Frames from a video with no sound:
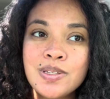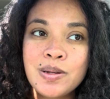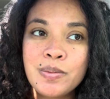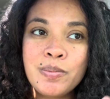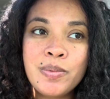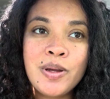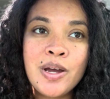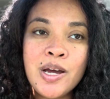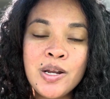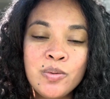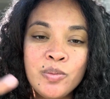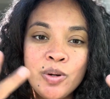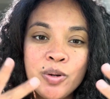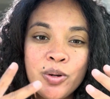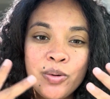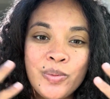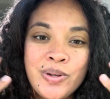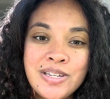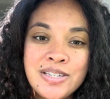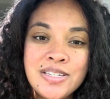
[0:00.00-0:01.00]
beyond what
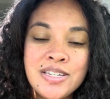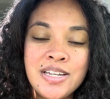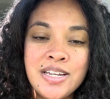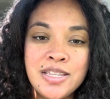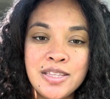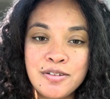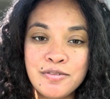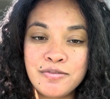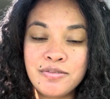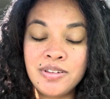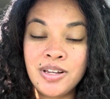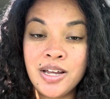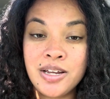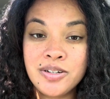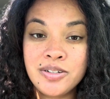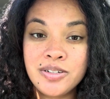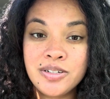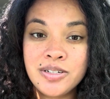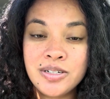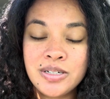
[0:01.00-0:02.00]
we see in the
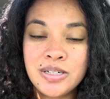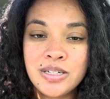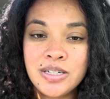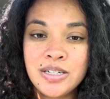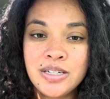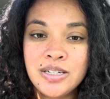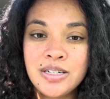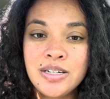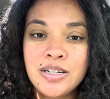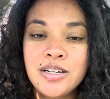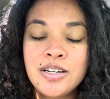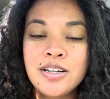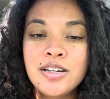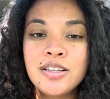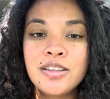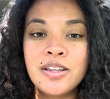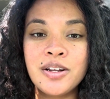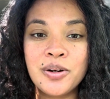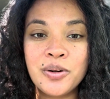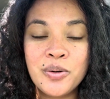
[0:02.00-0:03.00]
flesh
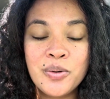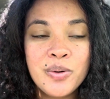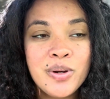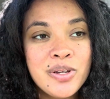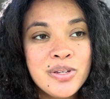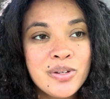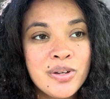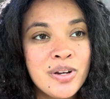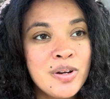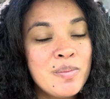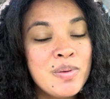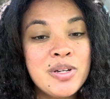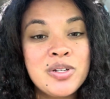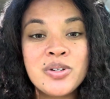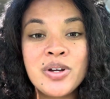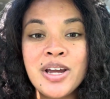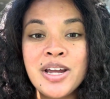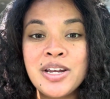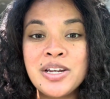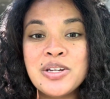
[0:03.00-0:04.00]
that are always going to be
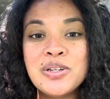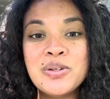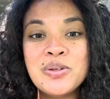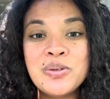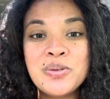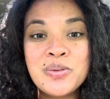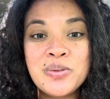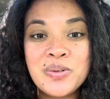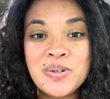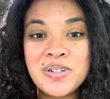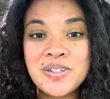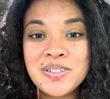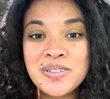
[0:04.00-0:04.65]
trying to